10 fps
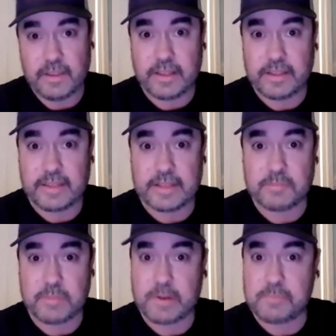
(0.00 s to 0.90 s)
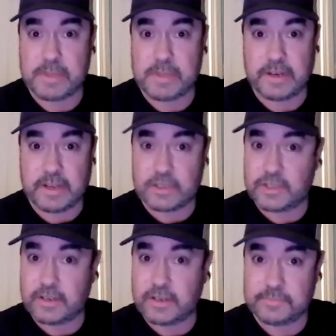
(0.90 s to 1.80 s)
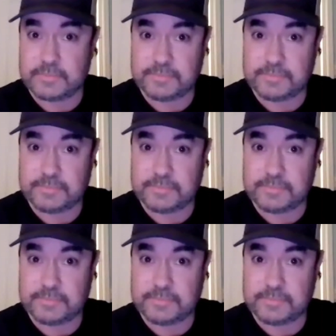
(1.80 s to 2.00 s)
I think that's about me in a nutshell.